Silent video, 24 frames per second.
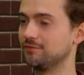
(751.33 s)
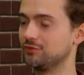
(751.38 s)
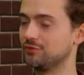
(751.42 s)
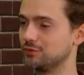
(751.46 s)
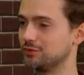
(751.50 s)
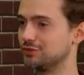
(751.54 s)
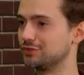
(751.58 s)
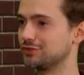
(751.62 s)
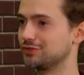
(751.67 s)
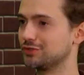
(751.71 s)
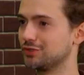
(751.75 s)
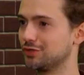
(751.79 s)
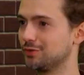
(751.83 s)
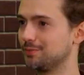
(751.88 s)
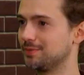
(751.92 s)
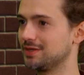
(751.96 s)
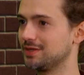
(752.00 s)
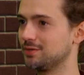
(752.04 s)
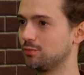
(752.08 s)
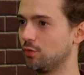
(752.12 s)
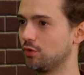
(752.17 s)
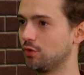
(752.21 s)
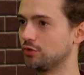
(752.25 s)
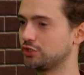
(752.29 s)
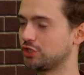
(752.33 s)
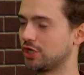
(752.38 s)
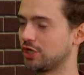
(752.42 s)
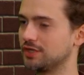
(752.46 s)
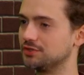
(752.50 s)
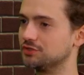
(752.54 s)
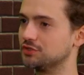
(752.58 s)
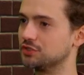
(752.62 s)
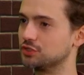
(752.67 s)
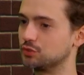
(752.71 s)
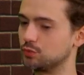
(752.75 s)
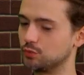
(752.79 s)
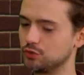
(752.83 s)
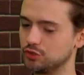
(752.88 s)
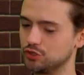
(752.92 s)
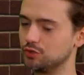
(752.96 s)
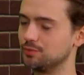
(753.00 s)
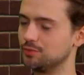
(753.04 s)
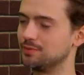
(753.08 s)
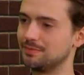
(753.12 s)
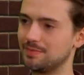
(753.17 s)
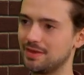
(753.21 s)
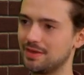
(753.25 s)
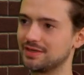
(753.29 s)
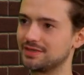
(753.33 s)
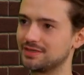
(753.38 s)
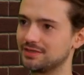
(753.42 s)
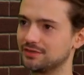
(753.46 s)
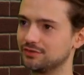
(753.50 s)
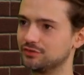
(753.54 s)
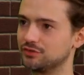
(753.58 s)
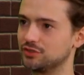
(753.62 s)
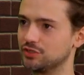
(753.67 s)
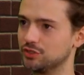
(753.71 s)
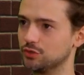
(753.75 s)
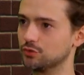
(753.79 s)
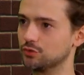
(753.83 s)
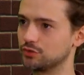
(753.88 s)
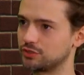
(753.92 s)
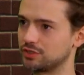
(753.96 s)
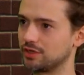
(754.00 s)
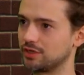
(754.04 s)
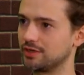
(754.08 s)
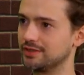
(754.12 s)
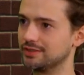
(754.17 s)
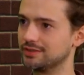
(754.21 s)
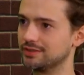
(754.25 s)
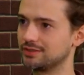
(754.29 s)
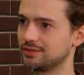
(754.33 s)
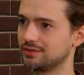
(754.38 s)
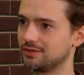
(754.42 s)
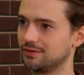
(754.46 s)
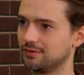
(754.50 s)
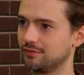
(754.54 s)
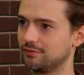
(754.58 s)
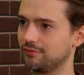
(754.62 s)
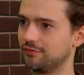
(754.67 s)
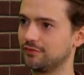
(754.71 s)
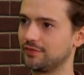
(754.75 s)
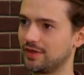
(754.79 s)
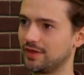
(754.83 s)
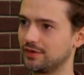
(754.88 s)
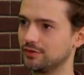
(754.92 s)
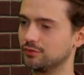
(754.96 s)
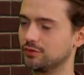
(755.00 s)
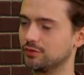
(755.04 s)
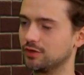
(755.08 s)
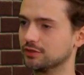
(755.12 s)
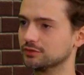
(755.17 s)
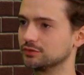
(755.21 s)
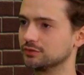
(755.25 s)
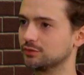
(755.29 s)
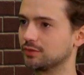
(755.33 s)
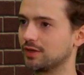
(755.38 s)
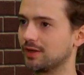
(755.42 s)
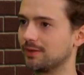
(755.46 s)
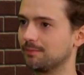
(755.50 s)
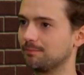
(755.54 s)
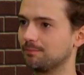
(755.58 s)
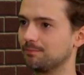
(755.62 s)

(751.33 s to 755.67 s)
De Zerbi, what changes would you be making to your side for that Newcastle game?